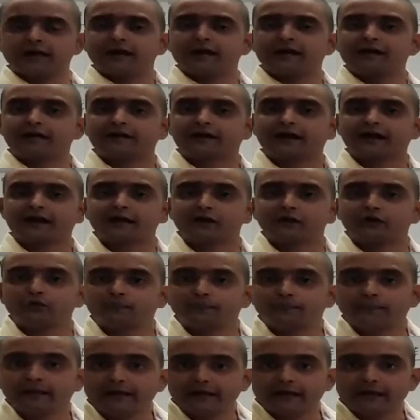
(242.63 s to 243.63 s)
and trying to
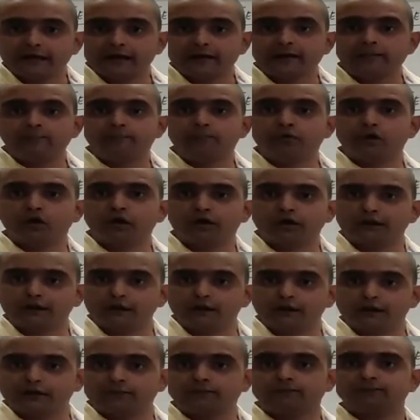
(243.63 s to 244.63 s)
make a
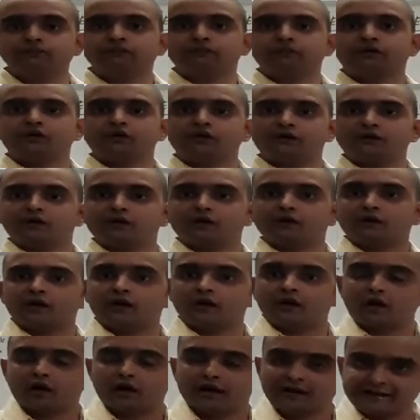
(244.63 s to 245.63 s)
booking,
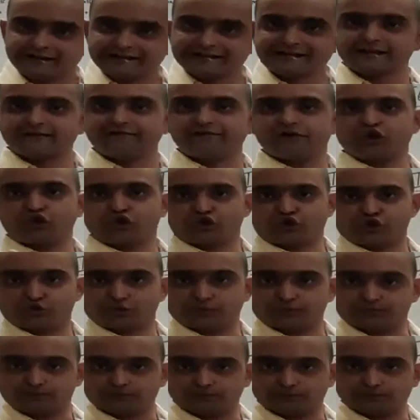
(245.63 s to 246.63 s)
a
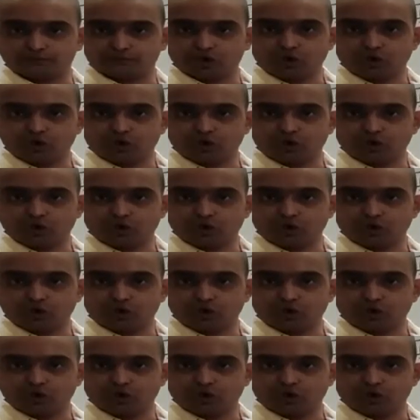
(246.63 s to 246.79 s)
reservation.